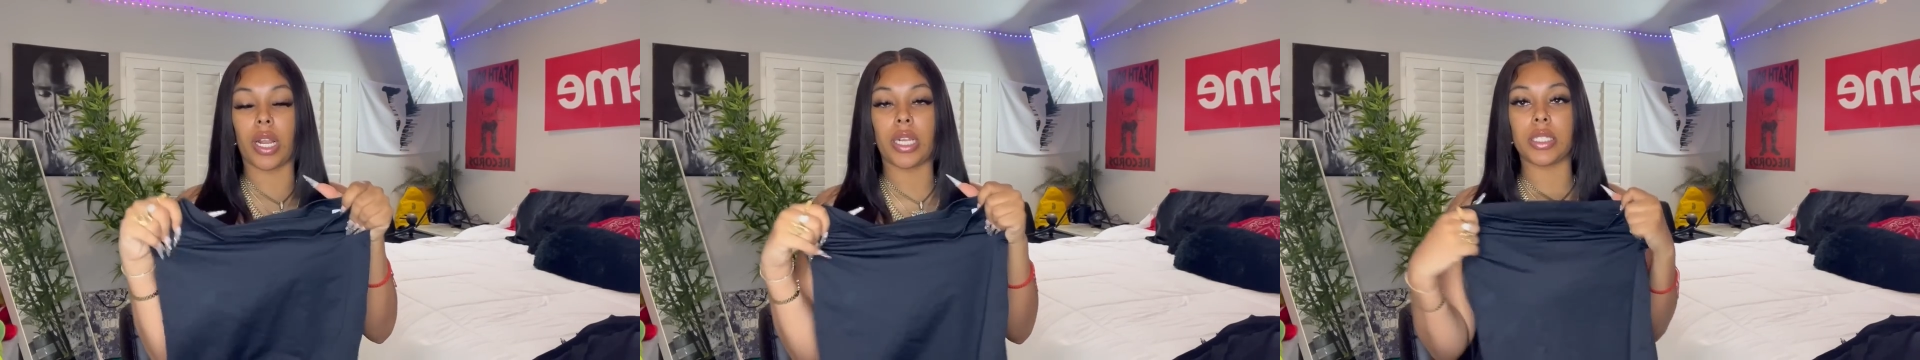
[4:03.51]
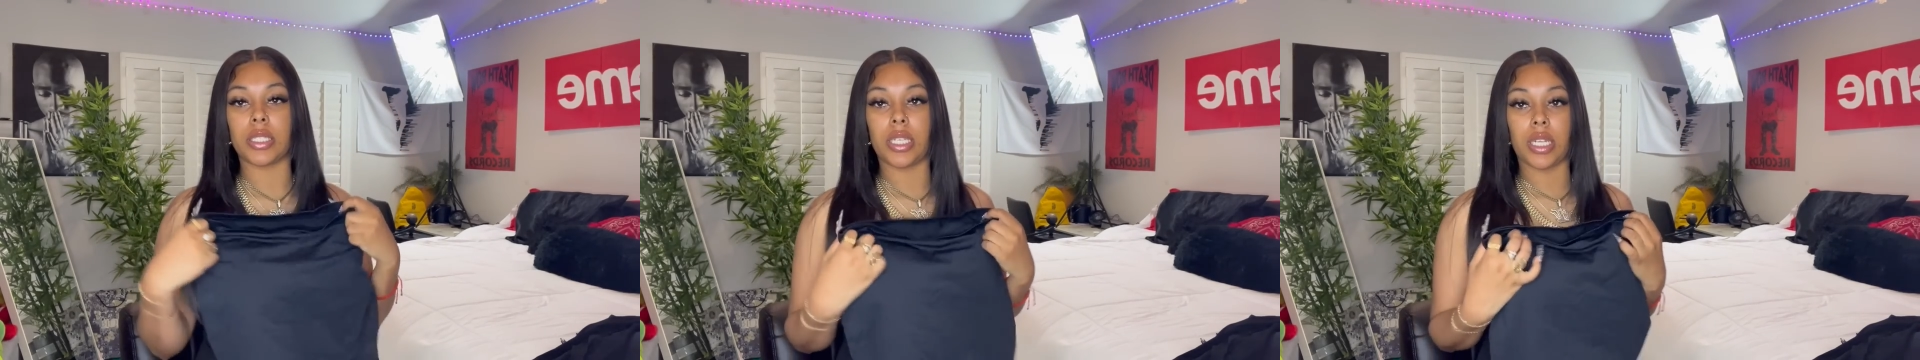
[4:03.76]
I
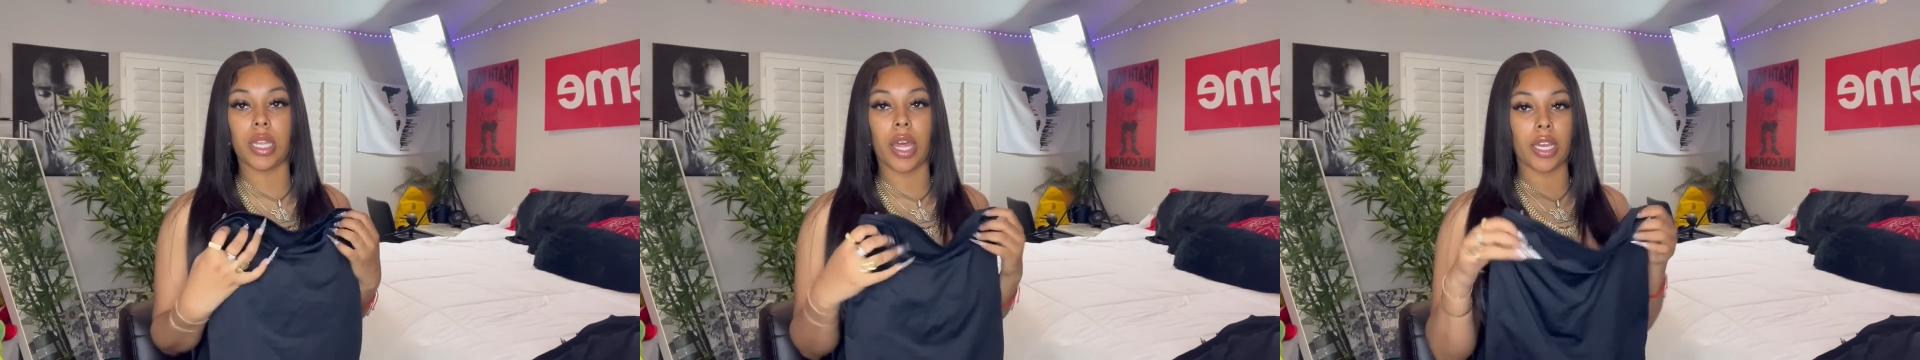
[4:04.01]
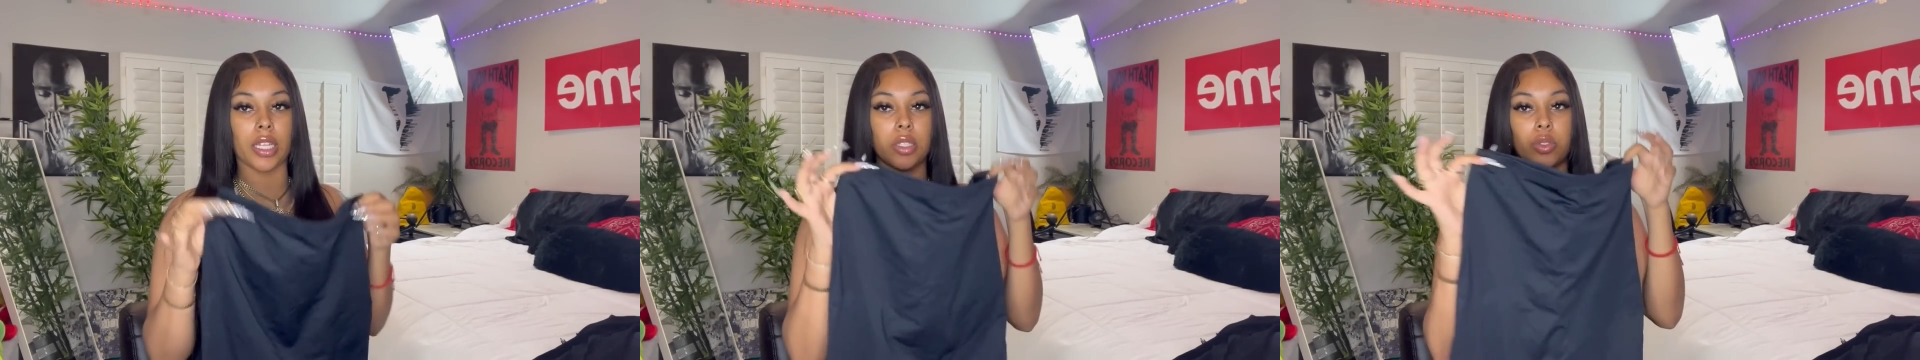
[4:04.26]
just needed
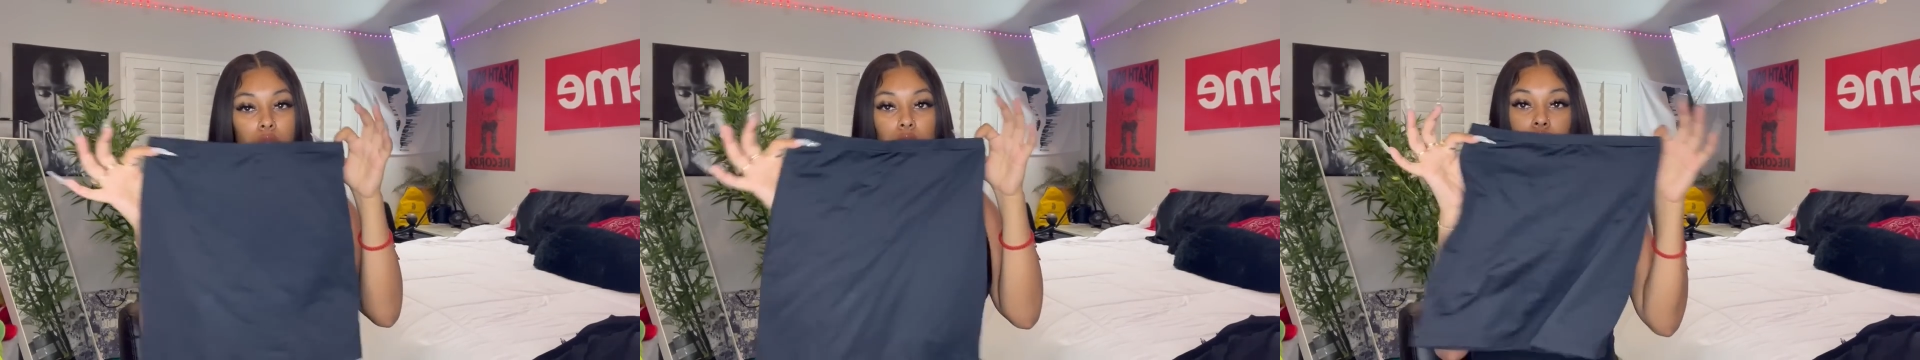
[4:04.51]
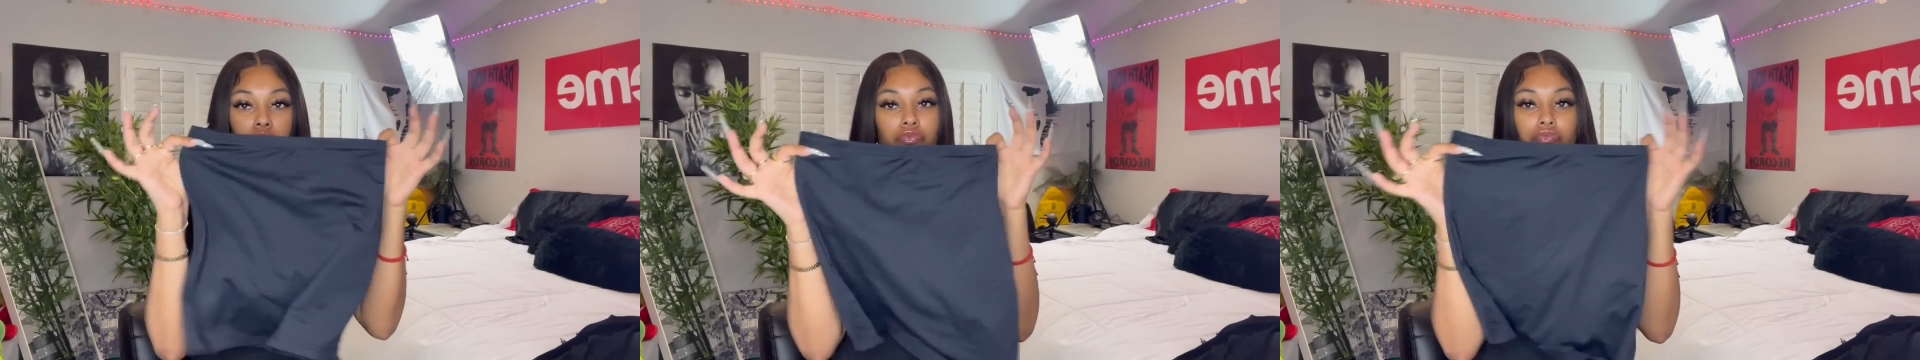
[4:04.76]
like a little
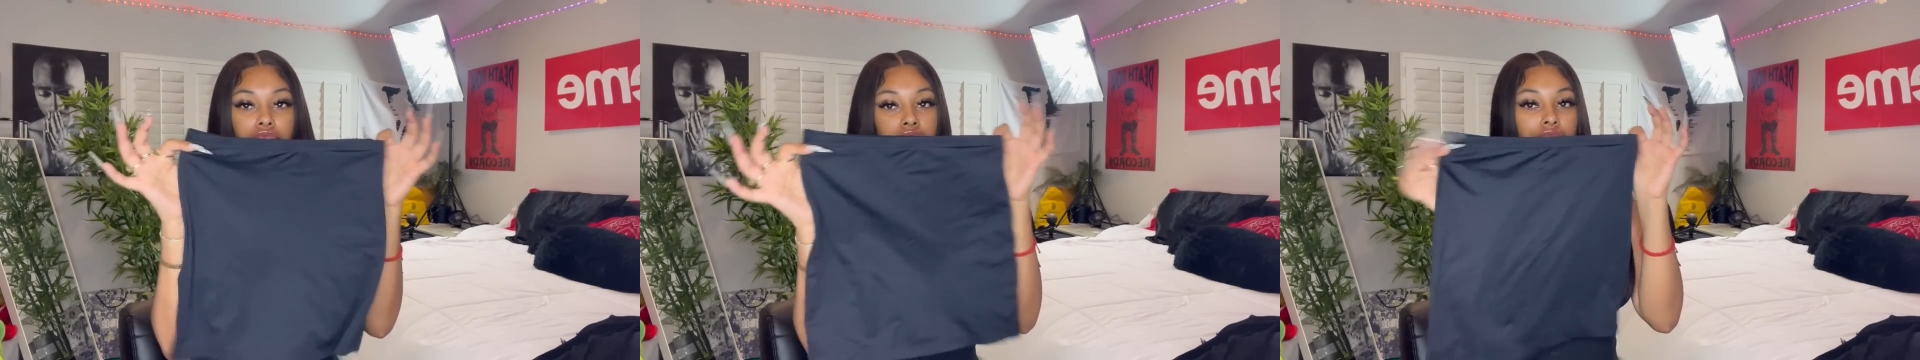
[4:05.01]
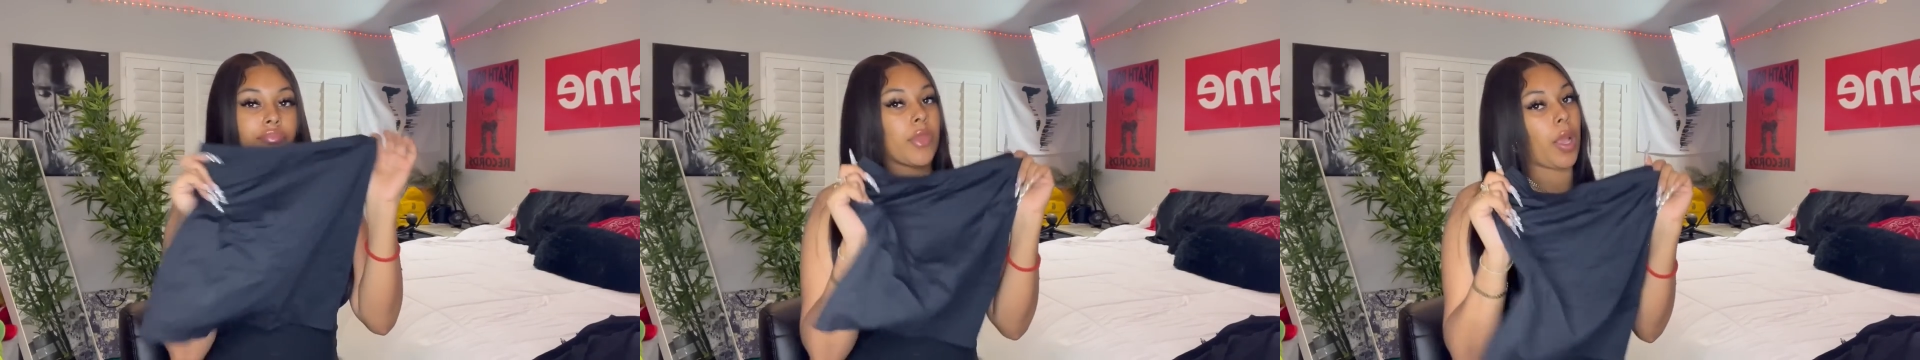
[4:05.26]

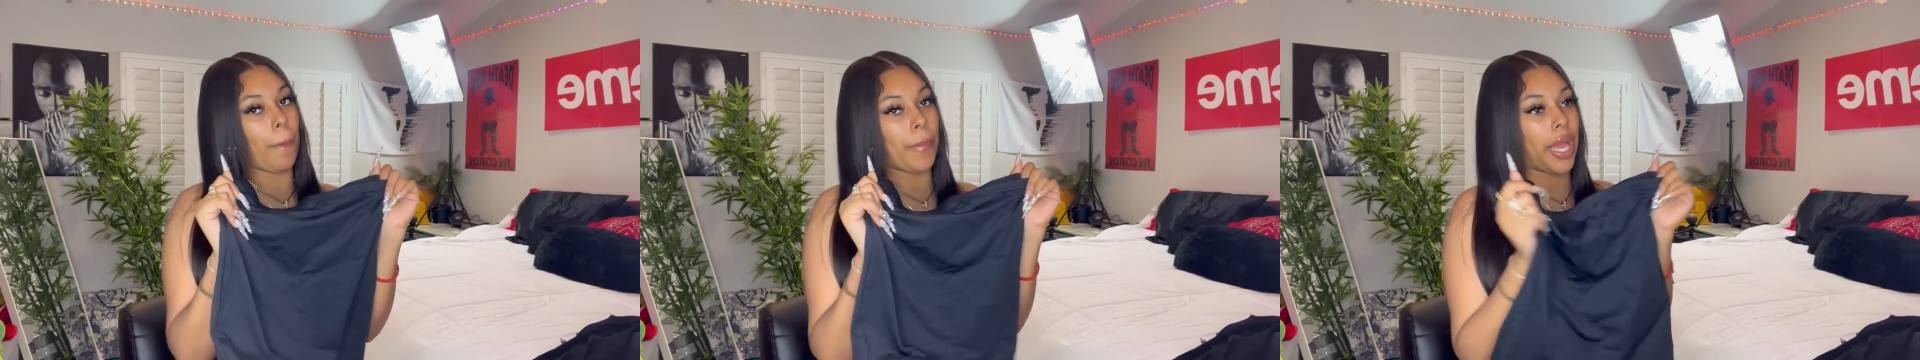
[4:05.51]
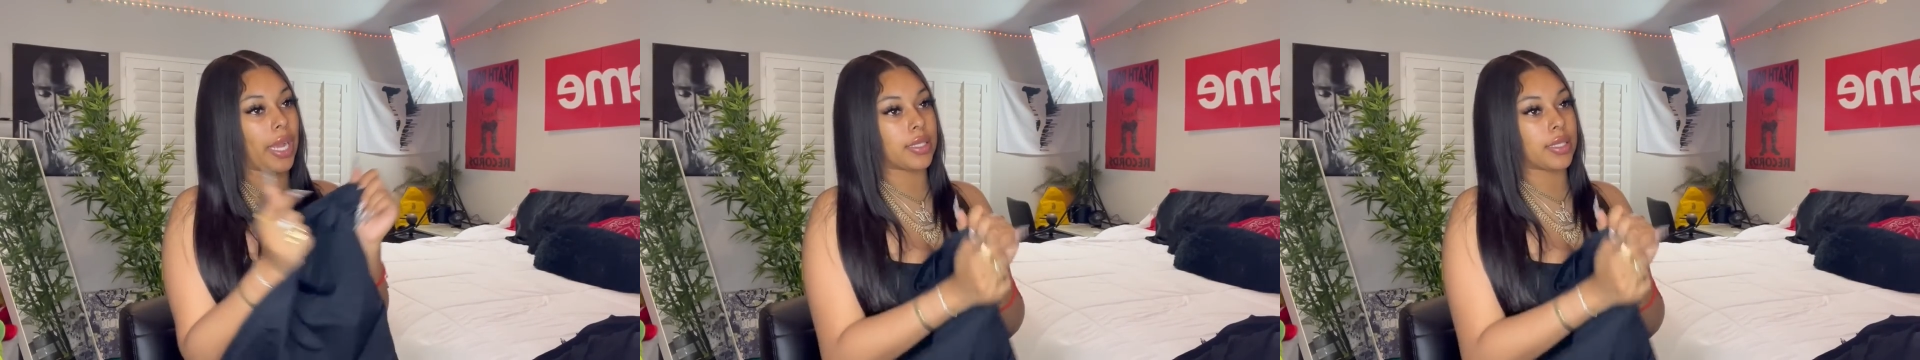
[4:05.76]
black